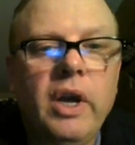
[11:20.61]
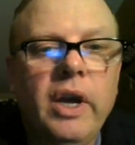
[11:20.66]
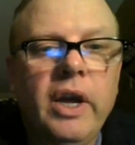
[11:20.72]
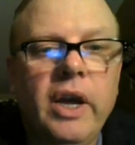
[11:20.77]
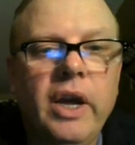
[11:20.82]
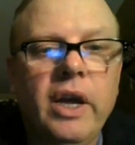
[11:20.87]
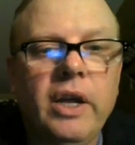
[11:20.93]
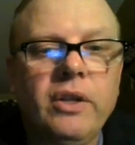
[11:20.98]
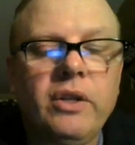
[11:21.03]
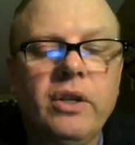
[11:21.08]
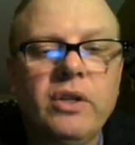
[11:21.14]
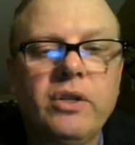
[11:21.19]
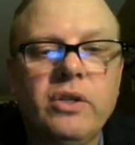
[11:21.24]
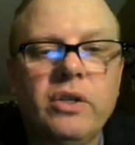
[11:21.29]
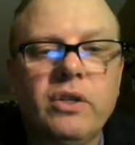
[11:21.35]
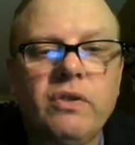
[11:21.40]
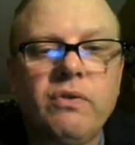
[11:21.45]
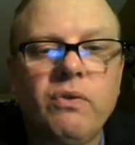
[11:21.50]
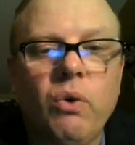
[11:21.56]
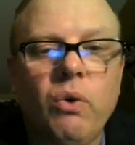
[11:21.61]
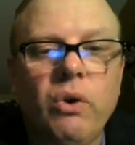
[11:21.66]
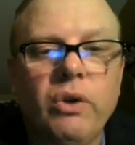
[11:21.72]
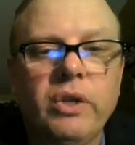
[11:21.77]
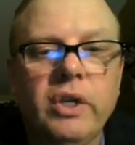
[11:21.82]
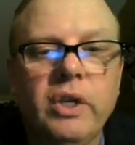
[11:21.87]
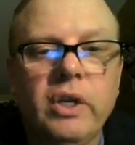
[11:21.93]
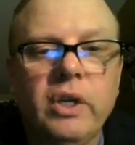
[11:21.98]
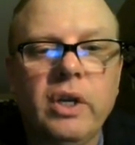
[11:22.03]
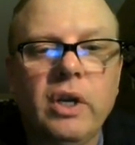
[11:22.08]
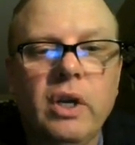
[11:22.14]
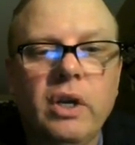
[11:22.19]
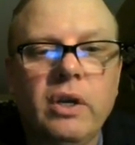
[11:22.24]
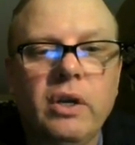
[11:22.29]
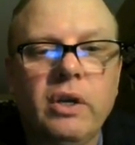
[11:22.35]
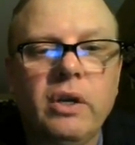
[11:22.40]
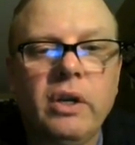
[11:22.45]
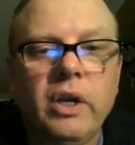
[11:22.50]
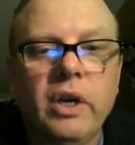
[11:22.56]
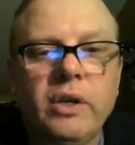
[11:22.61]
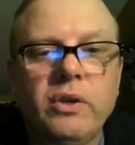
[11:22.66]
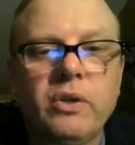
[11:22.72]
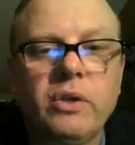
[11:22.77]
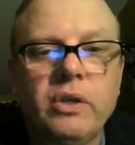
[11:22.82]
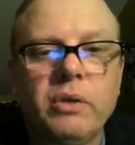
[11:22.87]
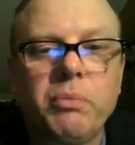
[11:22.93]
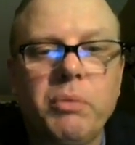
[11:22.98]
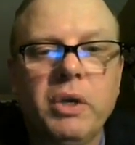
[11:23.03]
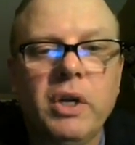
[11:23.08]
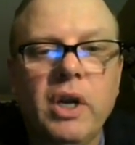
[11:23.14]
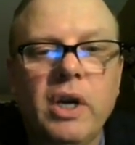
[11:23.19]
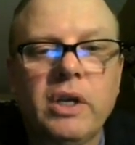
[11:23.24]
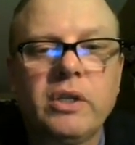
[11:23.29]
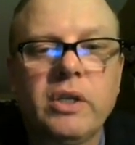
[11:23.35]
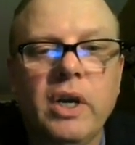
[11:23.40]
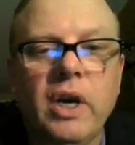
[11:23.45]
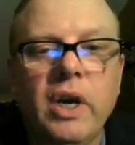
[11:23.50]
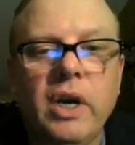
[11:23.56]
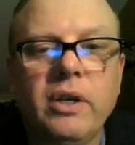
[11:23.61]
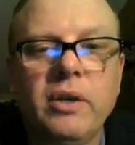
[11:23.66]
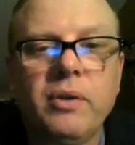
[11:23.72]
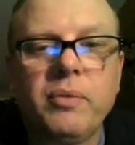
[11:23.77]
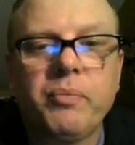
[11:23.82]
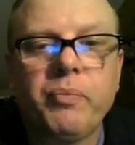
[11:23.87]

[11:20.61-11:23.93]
And this is for the nitrogen monoxide.